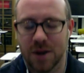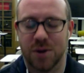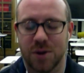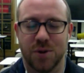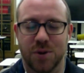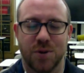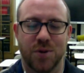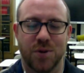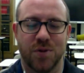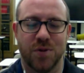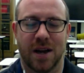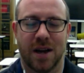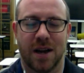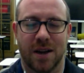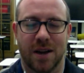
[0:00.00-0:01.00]
who
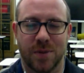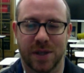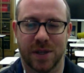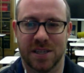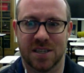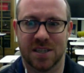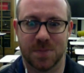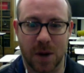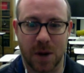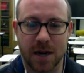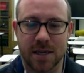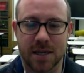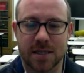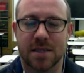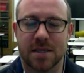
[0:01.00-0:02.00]
really
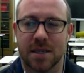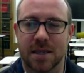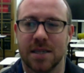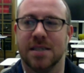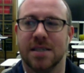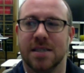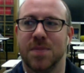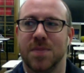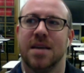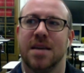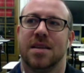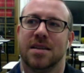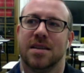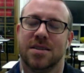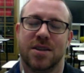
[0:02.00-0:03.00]
sparked into me this,